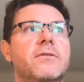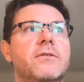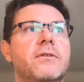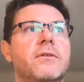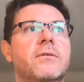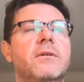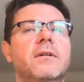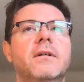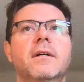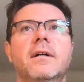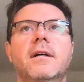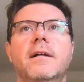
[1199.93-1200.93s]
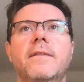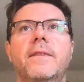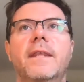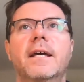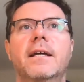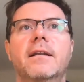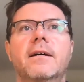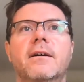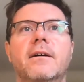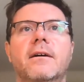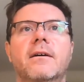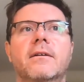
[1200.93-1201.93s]
so, that
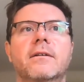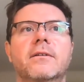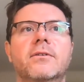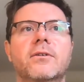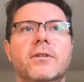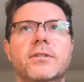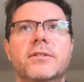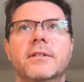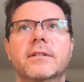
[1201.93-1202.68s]
are encouraging.